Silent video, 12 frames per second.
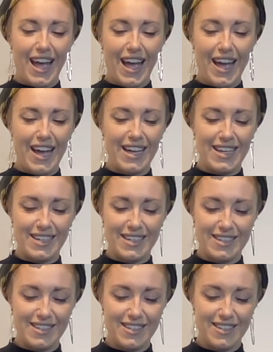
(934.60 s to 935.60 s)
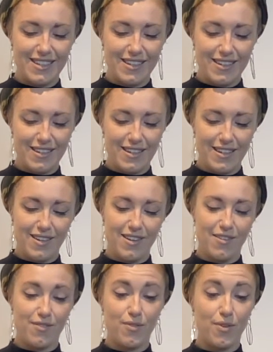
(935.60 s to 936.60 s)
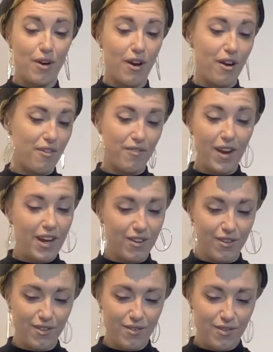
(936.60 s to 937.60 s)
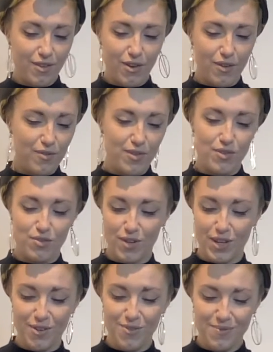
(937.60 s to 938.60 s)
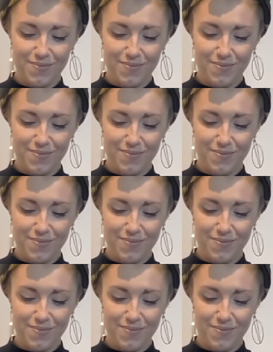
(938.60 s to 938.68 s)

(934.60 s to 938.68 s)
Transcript: And for our final of the trio,